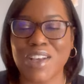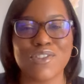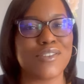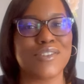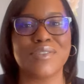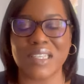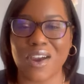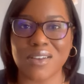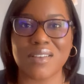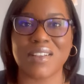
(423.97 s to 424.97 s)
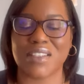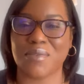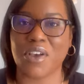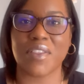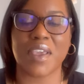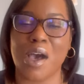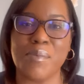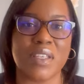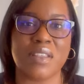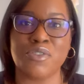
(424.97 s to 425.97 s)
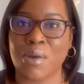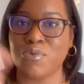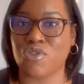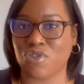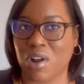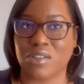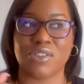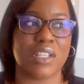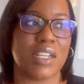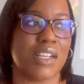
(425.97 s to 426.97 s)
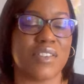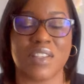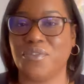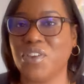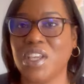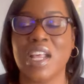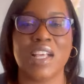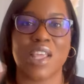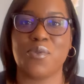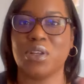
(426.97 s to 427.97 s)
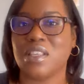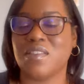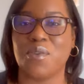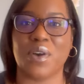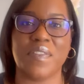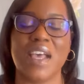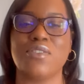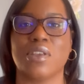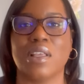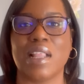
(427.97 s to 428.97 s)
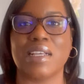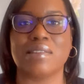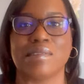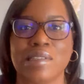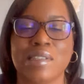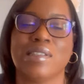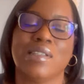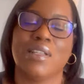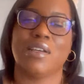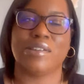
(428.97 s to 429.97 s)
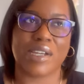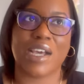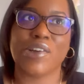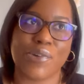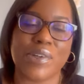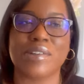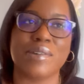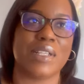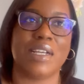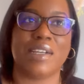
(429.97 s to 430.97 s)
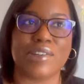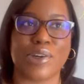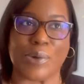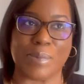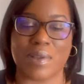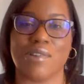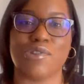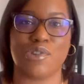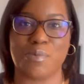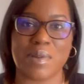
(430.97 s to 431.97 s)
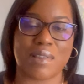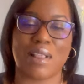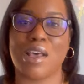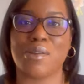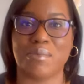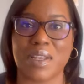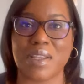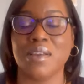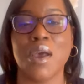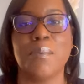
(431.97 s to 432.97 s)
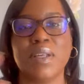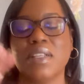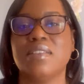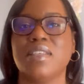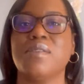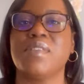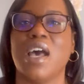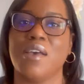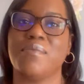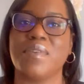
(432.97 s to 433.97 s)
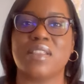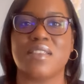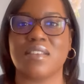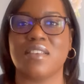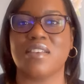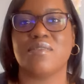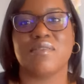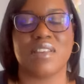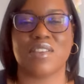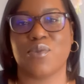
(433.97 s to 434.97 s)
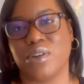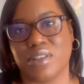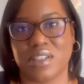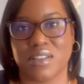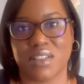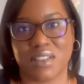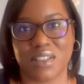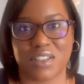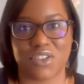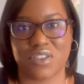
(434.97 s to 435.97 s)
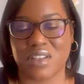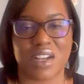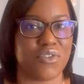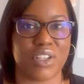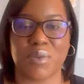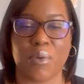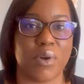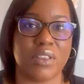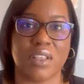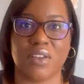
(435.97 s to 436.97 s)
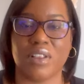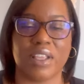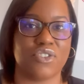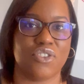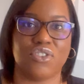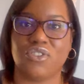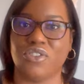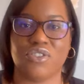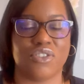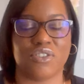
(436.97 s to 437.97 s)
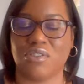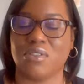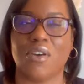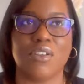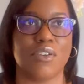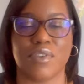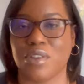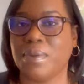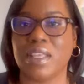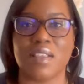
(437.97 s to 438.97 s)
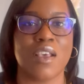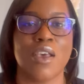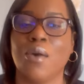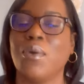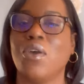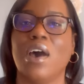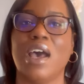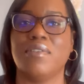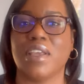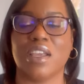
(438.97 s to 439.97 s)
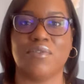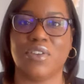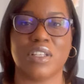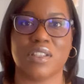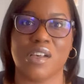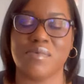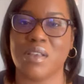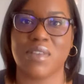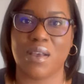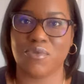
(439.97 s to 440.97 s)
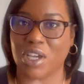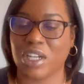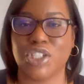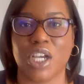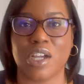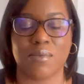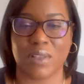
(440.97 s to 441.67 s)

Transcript: So it's really hard to let them go. They come in, they drop $200 on their nails and their feet. They want this, they want that. So you're like, all right, I don't want to let her go because she spends a lot of money. But at the same time, does it, is it worth it? it starts to not really be worth it. Like she's she's just all over the place. We all have a handful of them. Sometimes you gotta check them.